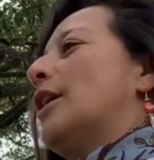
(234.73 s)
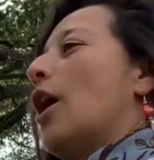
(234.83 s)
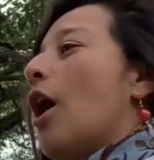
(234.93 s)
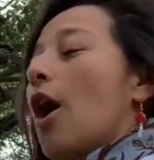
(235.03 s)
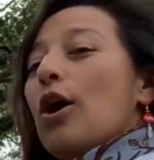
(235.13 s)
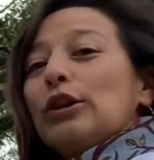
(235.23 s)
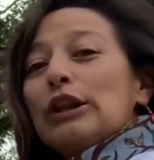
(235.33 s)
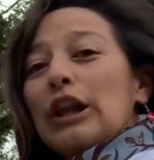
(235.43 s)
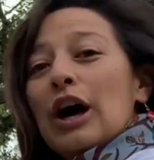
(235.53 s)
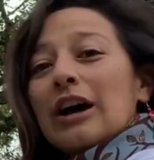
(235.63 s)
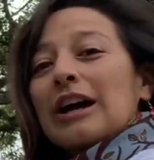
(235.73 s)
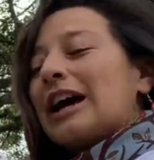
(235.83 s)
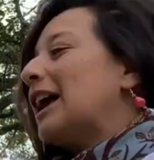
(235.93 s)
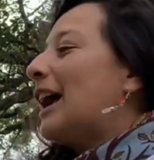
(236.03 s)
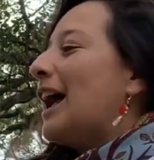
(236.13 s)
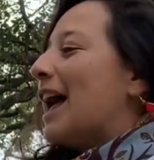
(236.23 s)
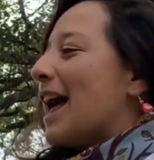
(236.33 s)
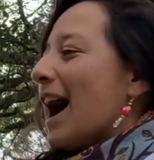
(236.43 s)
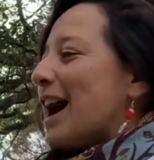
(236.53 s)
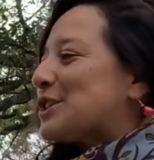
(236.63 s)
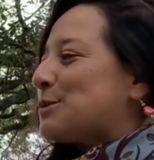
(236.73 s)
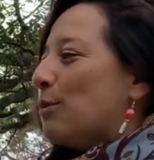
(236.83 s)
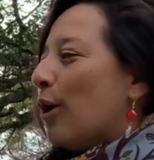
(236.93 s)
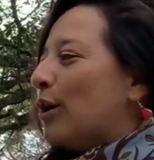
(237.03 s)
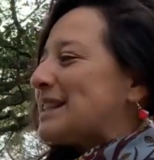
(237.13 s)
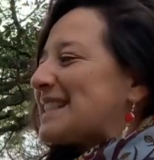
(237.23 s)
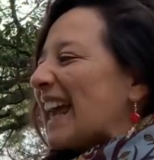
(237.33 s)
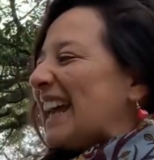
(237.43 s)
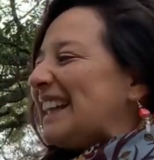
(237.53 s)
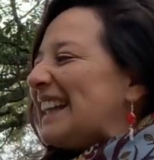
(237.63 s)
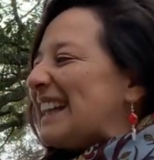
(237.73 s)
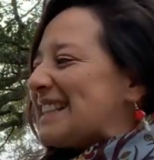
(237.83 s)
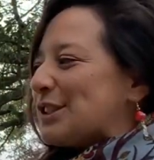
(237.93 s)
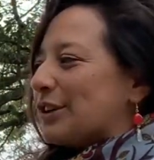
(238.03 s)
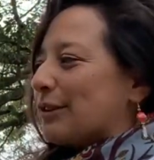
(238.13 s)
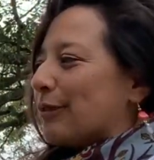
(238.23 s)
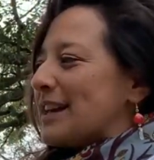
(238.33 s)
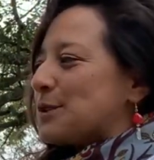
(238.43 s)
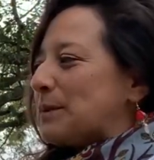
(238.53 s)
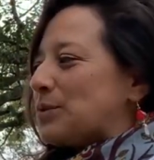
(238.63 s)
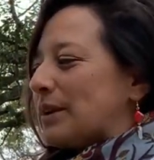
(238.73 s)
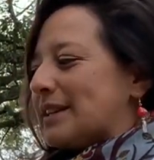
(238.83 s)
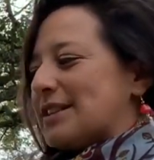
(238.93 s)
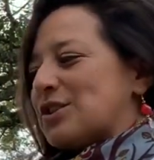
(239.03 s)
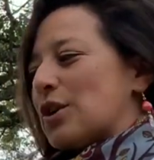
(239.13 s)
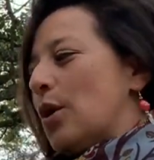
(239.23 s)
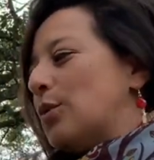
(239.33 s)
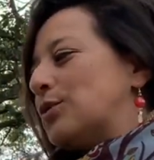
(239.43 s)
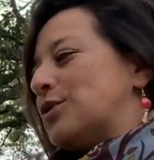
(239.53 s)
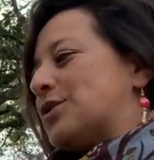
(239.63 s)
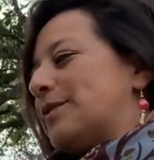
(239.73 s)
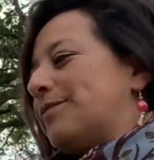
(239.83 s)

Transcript: Oh, look! A small, scaly lizard rests between the stones.